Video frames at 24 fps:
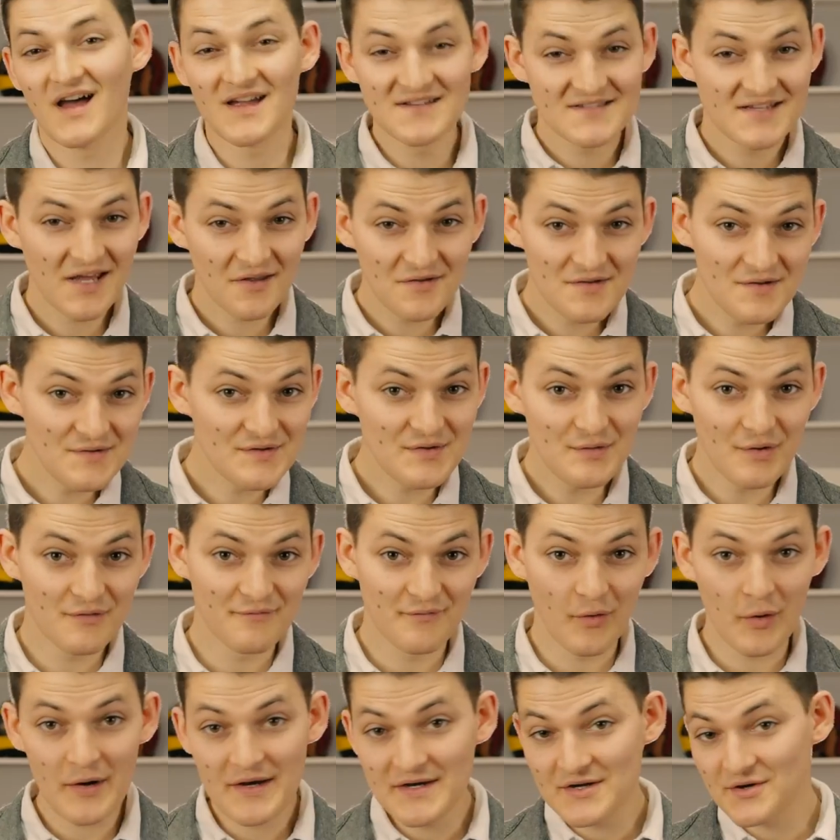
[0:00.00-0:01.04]
I'd tell you to
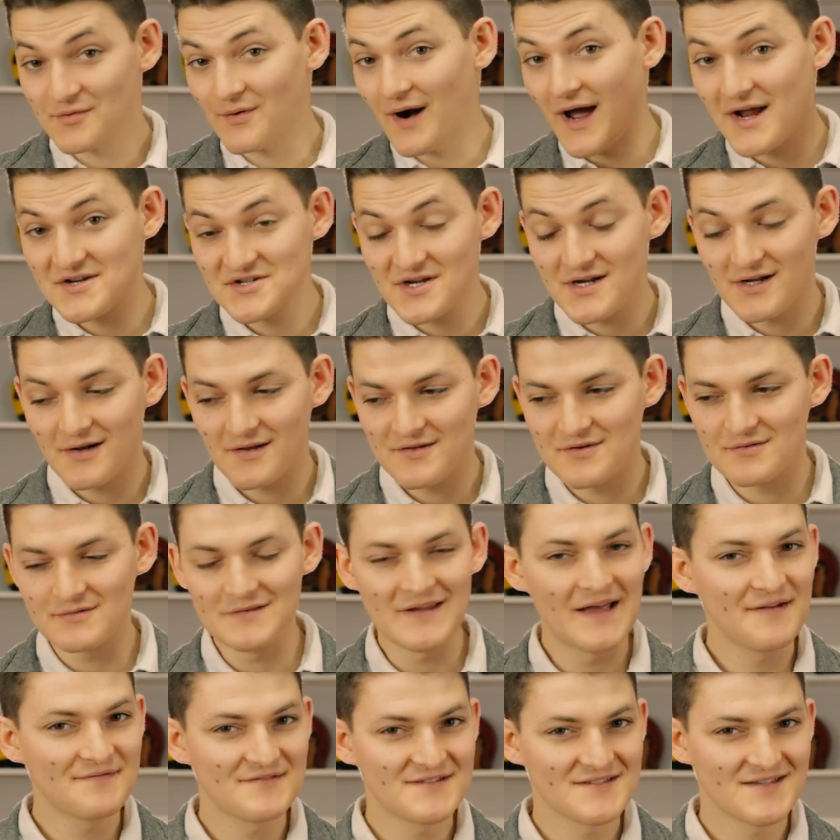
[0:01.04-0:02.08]
avoid crashing on your
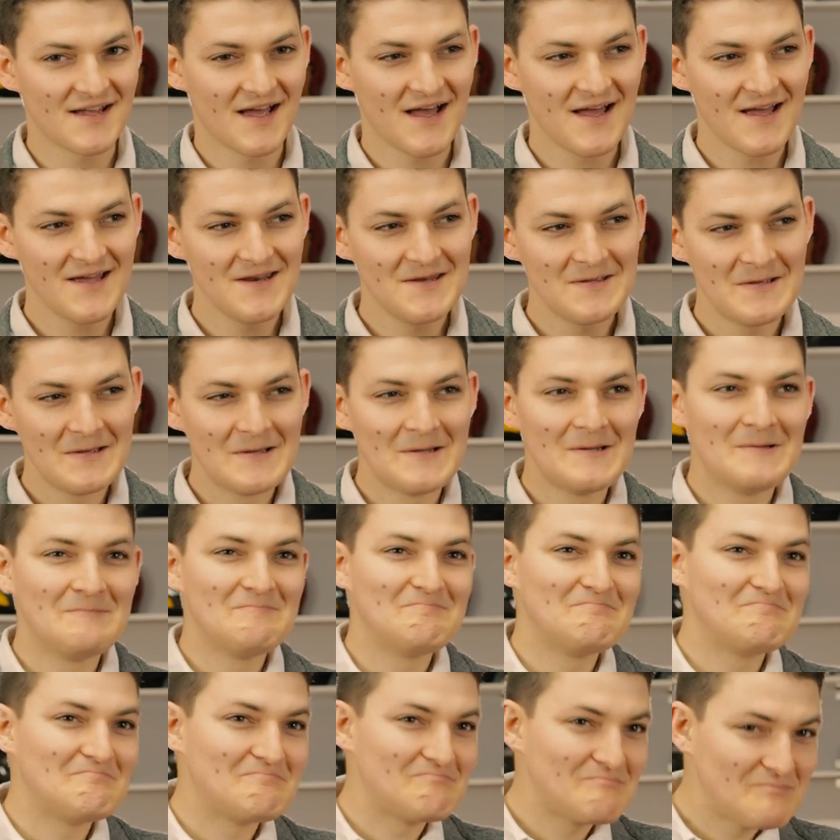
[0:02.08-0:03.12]
left side,
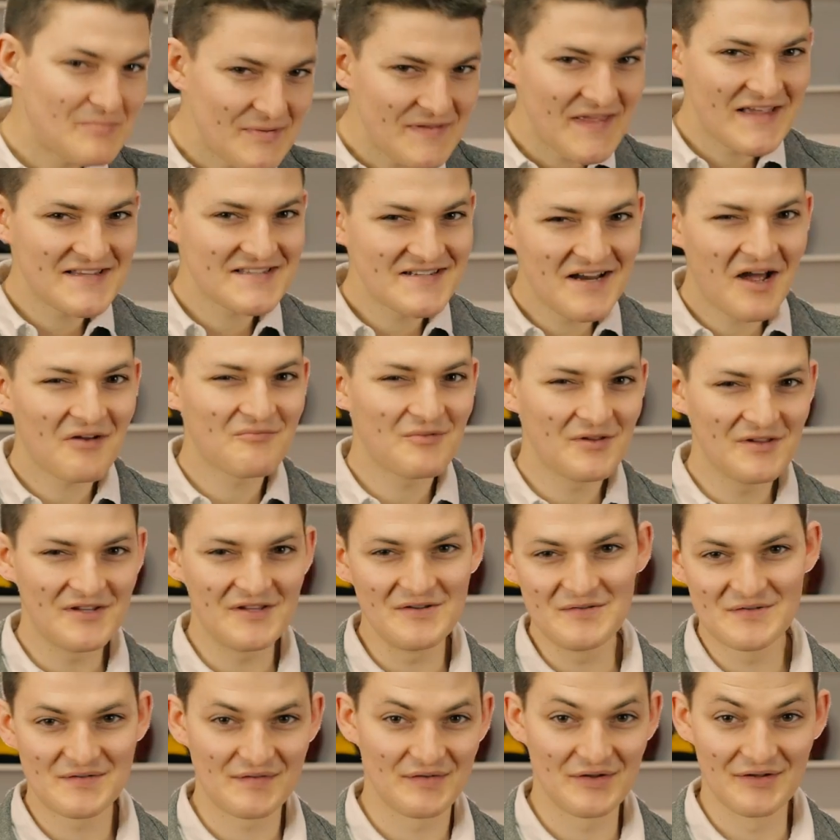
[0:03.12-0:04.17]
but that's not really
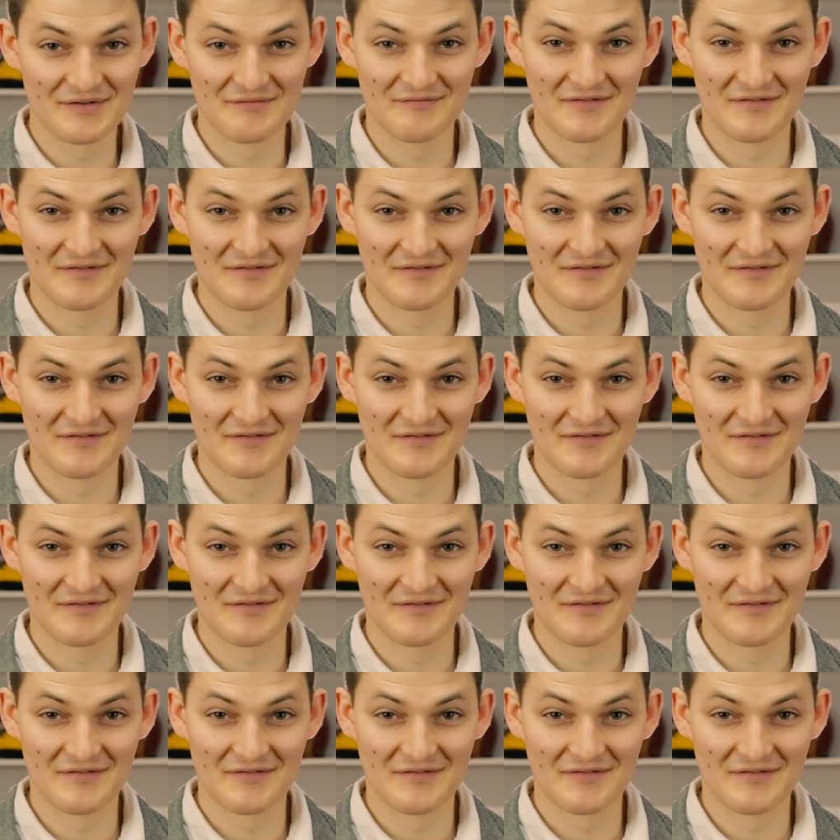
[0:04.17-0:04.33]
useful